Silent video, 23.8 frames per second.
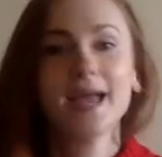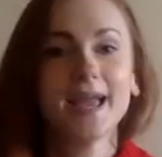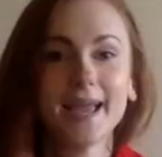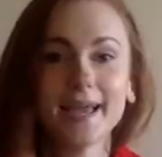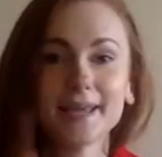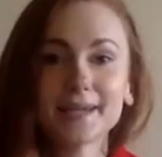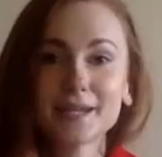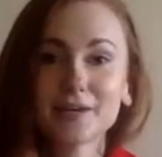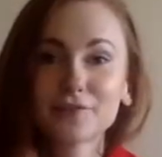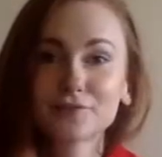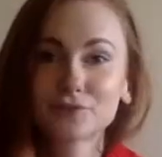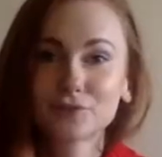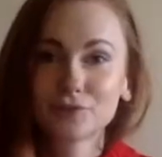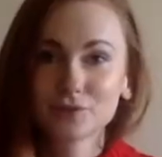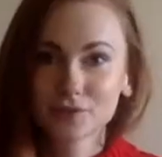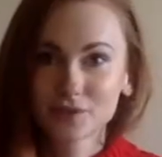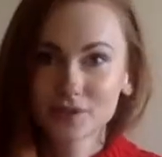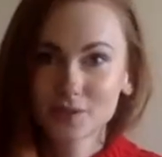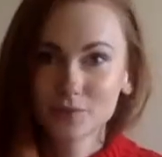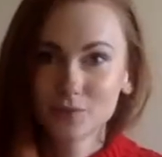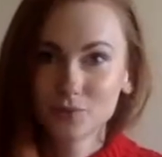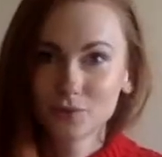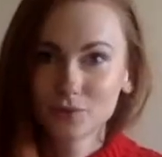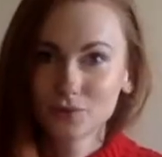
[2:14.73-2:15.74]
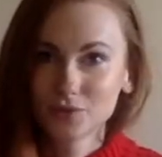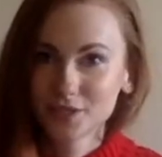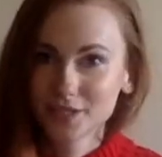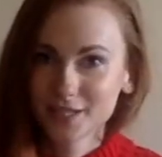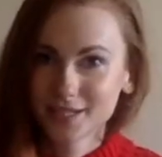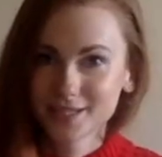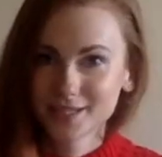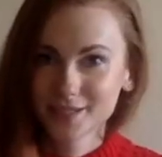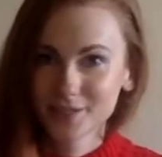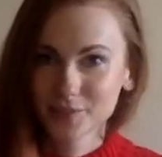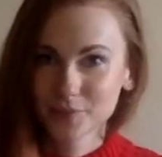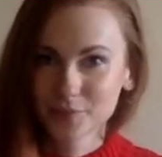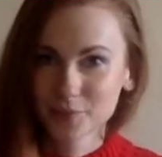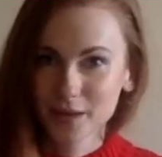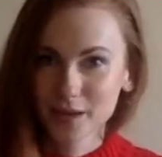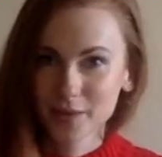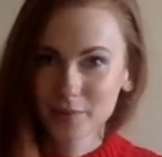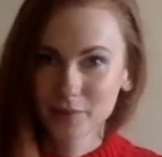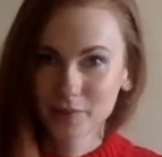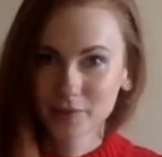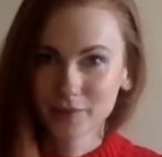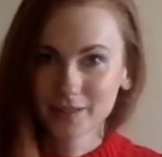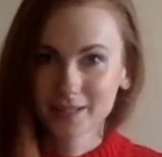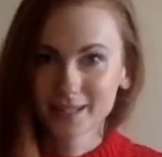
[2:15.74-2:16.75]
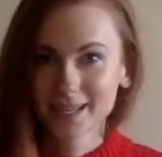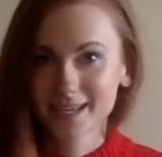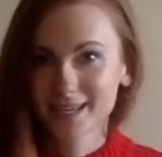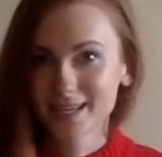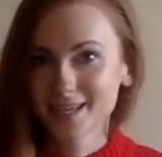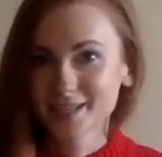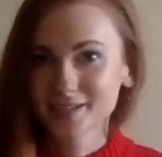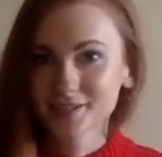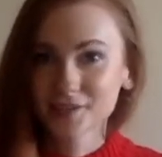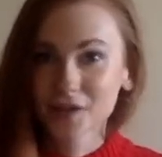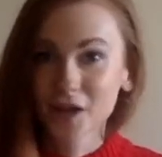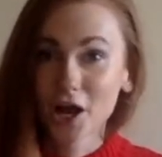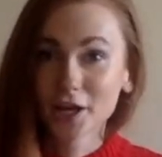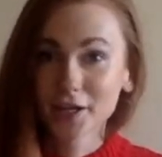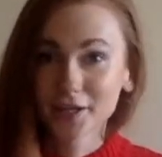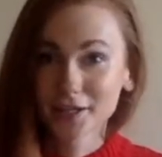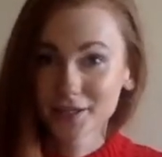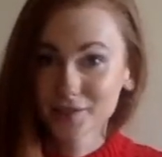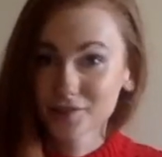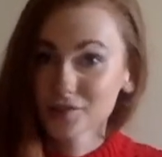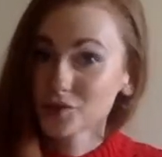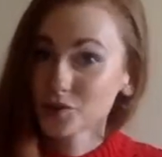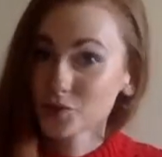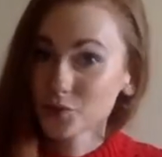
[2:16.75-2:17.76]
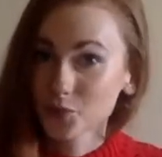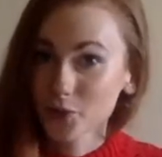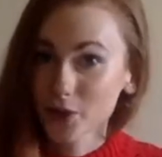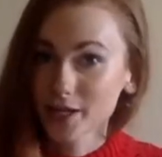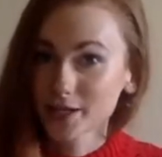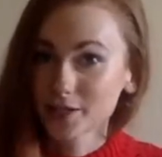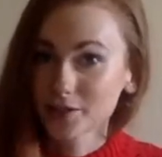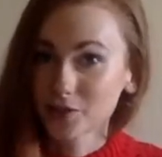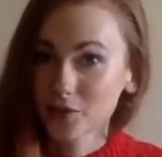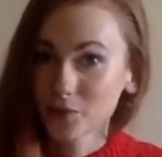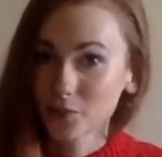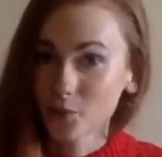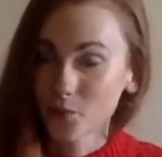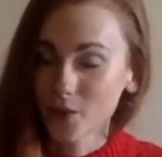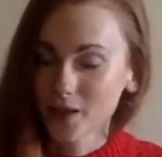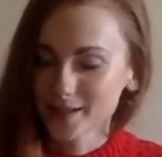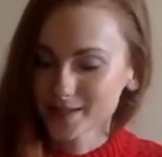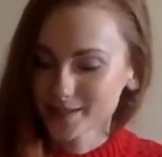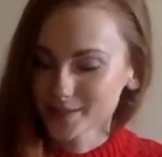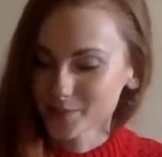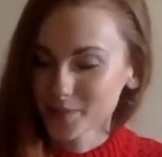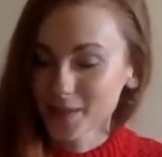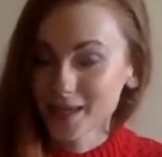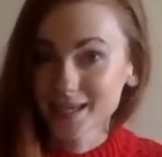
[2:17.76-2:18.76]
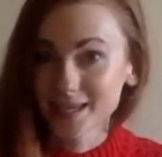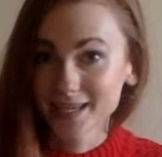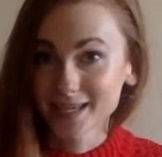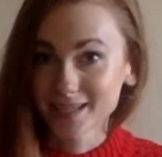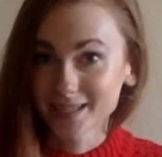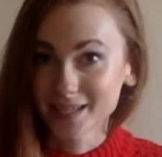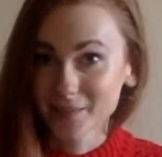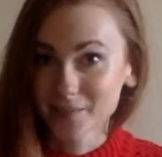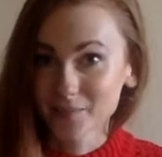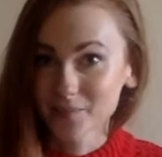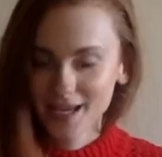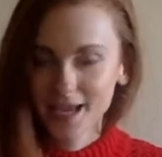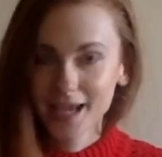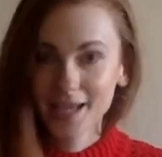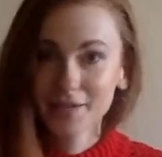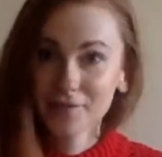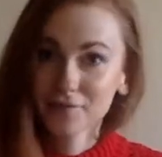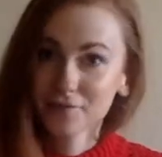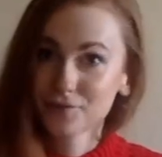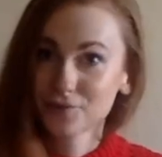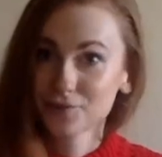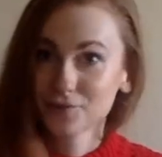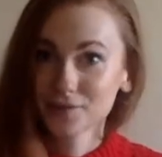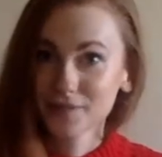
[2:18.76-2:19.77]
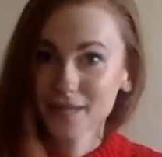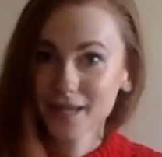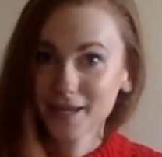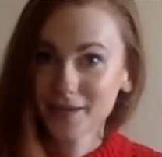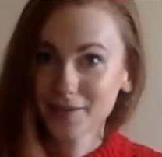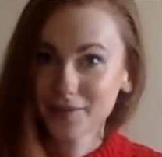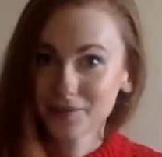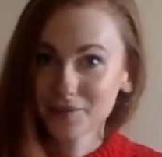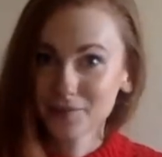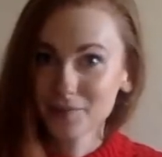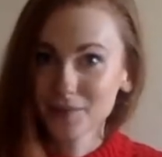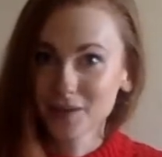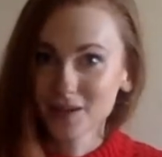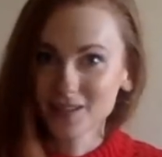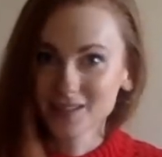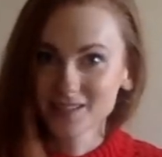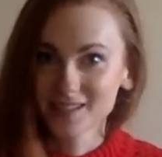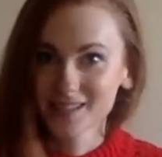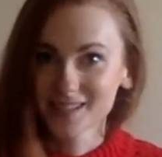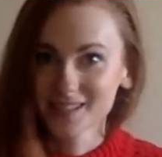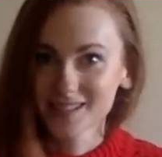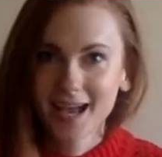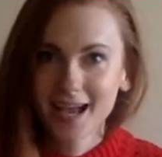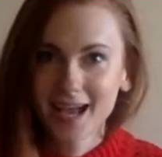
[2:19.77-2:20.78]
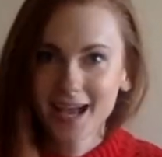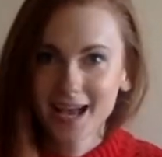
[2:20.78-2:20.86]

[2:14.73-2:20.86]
and I've got some water in a spray bottle here so I can spray it on whilst making them. And of course I got the molds.